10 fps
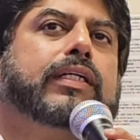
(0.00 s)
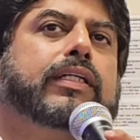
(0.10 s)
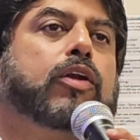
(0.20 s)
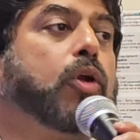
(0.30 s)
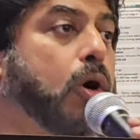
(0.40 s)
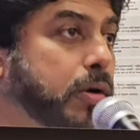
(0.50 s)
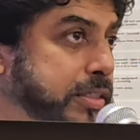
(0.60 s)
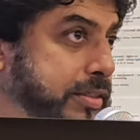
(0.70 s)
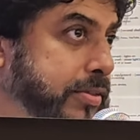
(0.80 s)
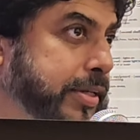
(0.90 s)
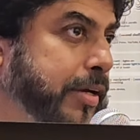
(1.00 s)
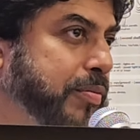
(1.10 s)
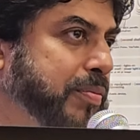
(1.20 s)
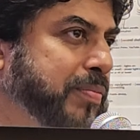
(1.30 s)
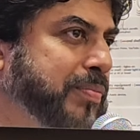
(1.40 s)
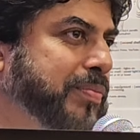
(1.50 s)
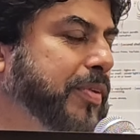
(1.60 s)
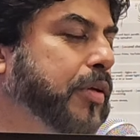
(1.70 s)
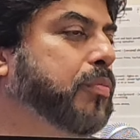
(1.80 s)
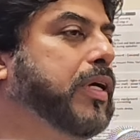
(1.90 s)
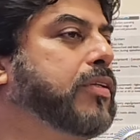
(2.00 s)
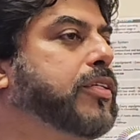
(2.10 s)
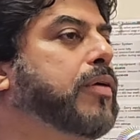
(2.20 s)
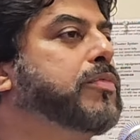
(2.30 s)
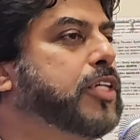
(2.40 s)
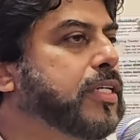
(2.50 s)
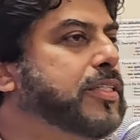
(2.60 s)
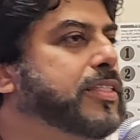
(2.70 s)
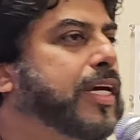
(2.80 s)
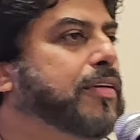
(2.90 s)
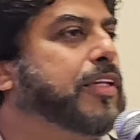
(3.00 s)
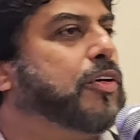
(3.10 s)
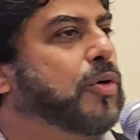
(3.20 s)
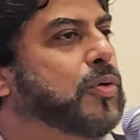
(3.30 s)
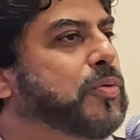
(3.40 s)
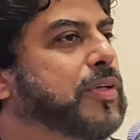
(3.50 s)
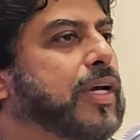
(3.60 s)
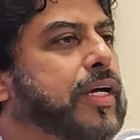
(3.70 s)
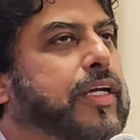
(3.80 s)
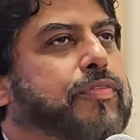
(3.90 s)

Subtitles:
the law is the same, but some judges have their own.